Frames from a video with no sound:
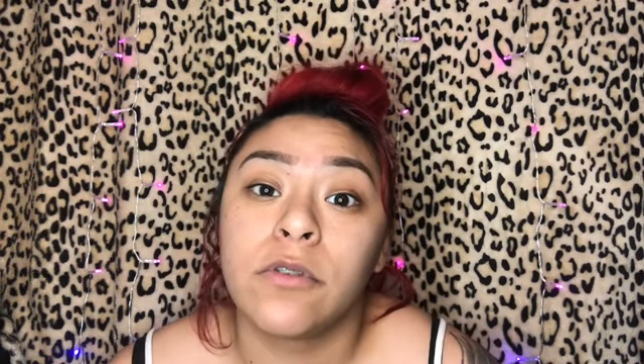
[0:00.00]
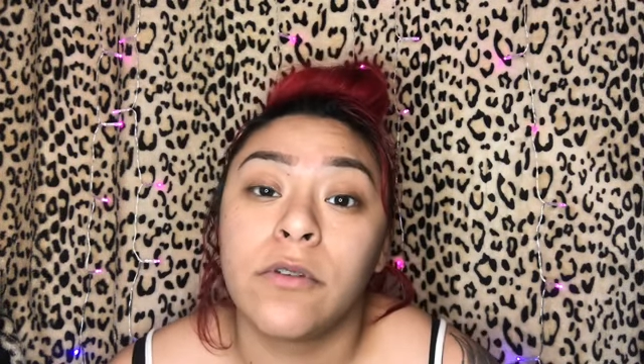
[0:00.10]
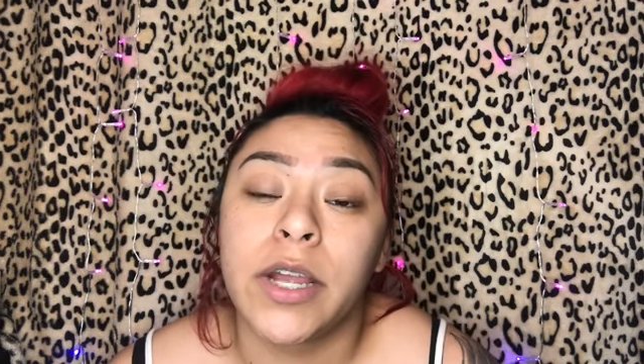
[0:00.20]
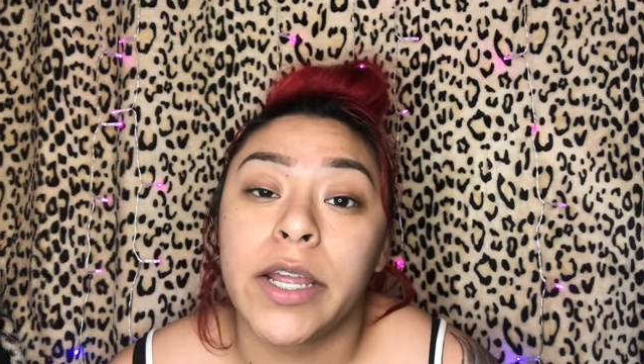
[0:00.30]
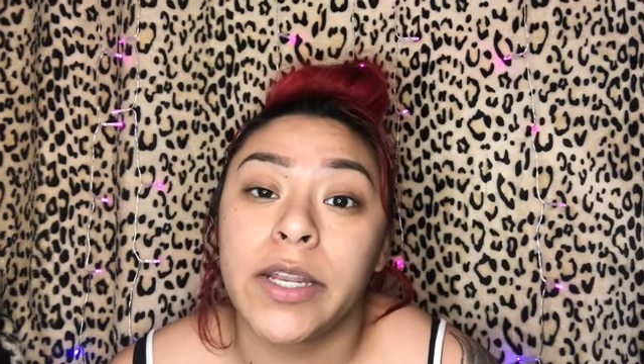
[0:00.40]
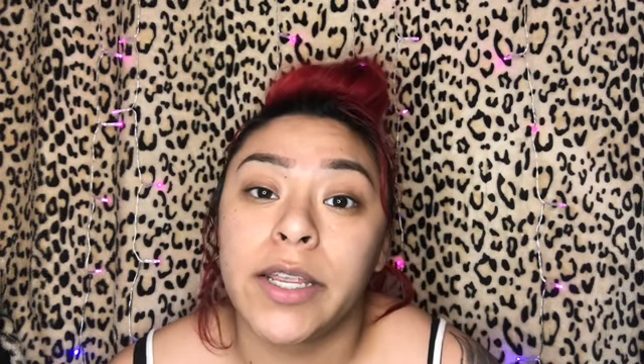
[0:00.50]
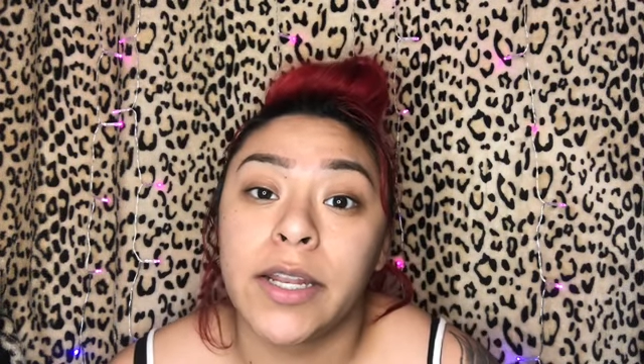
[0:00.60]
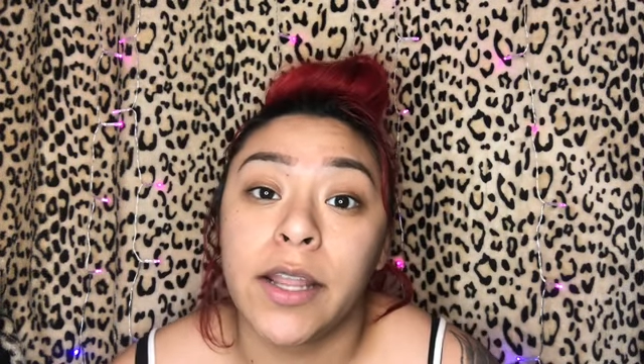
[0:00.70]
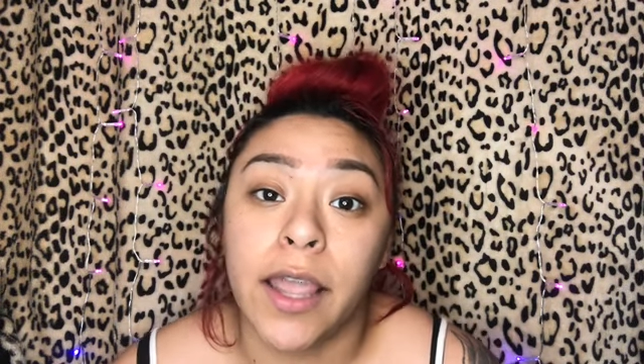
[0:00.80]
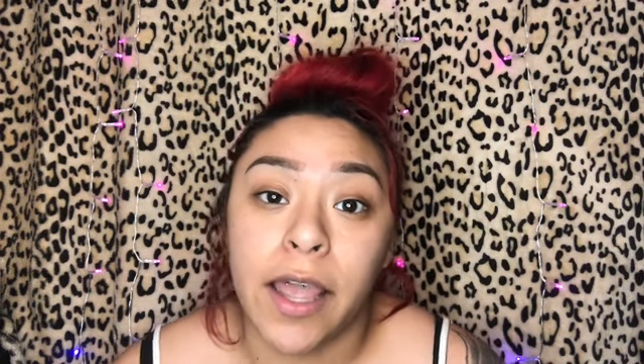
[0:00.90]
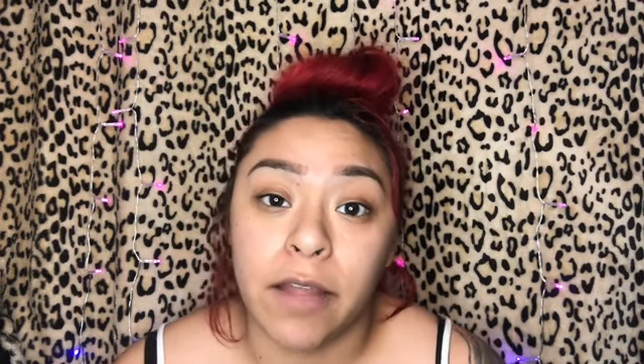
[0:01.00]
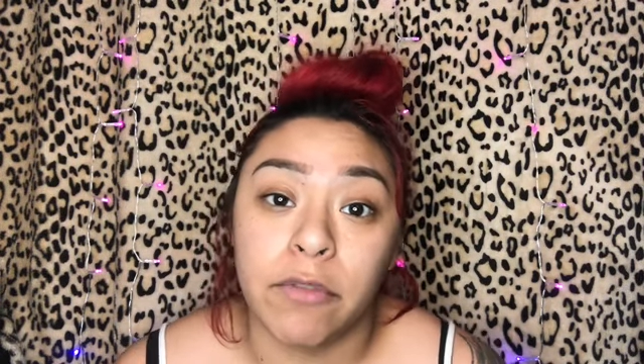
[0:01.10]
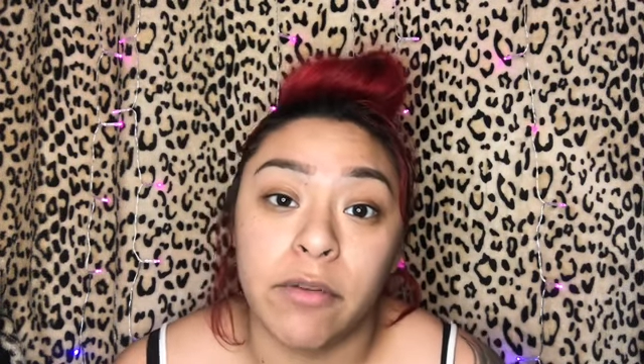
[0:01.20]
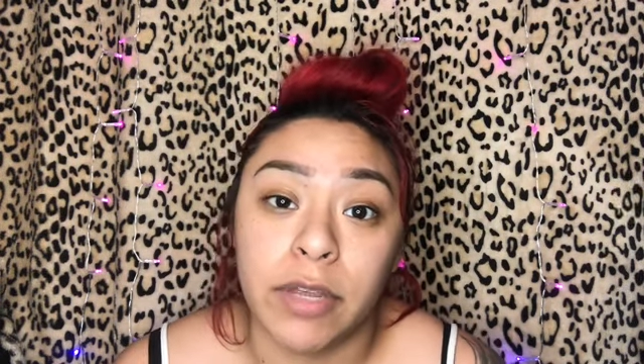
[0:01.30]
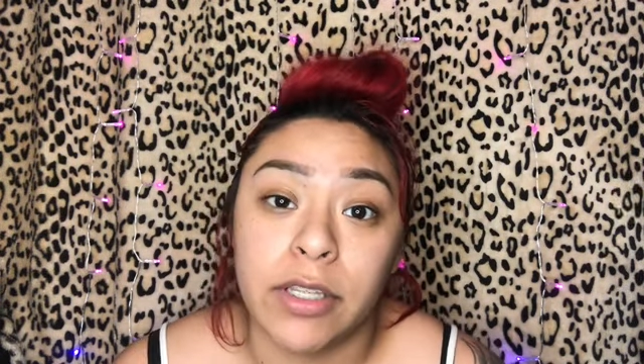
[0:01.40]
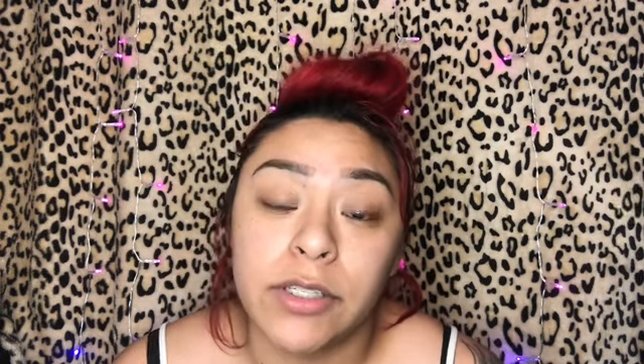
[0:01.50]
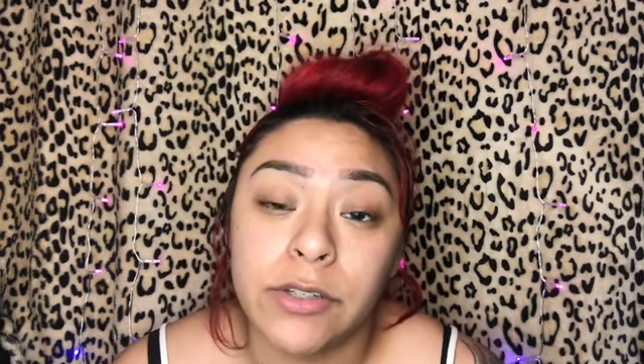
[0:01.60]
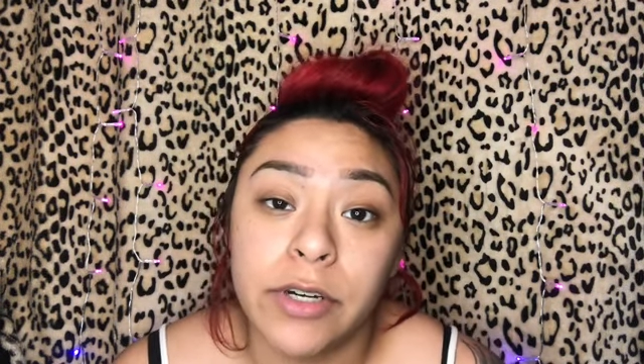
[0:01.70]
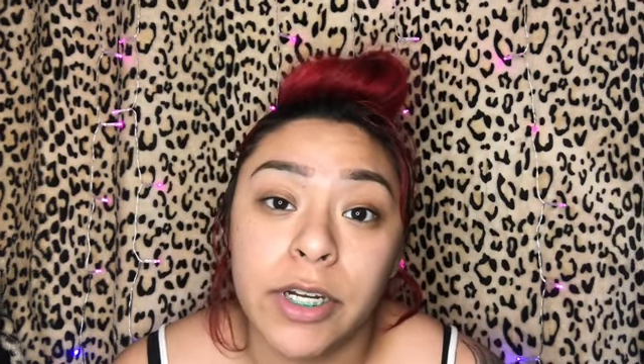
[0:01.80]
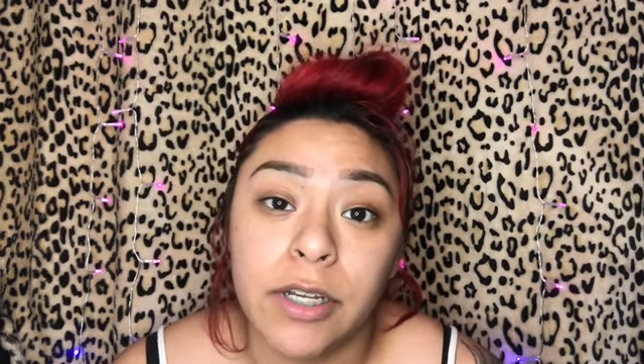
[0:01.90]
go ahead and add me on my
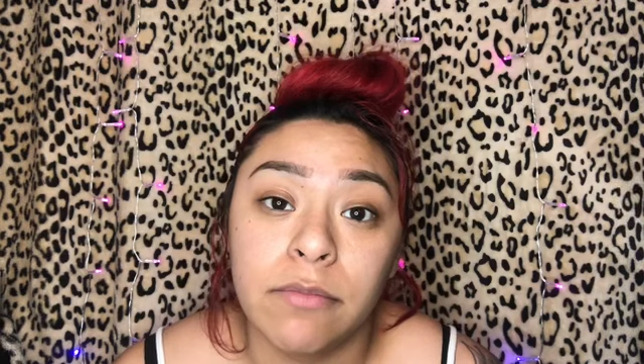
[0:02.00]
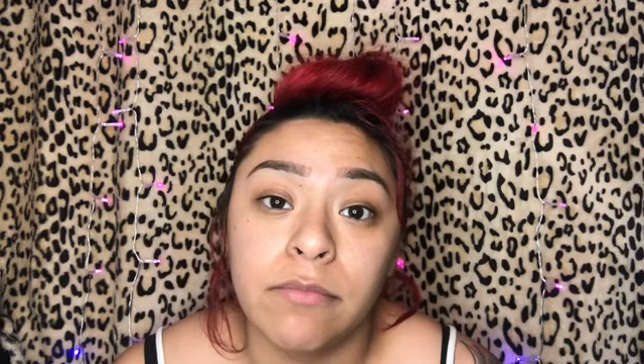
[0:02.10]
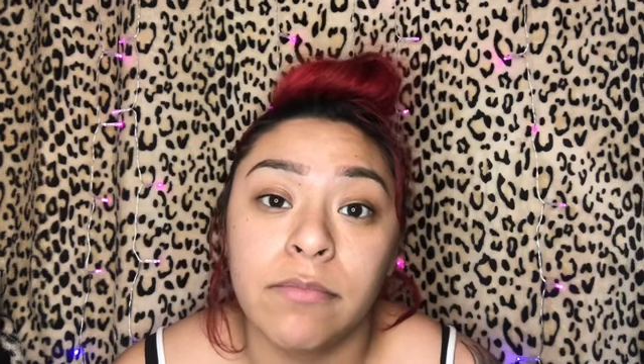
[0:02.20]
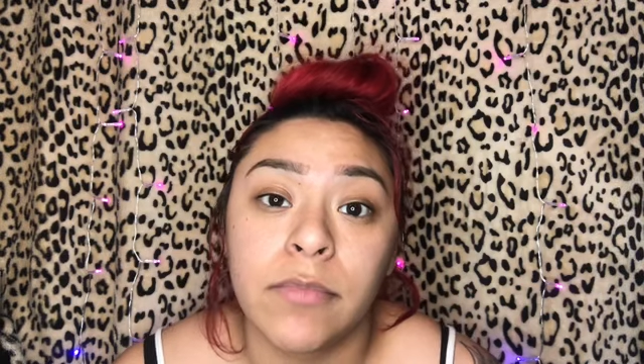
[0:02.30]
Instagram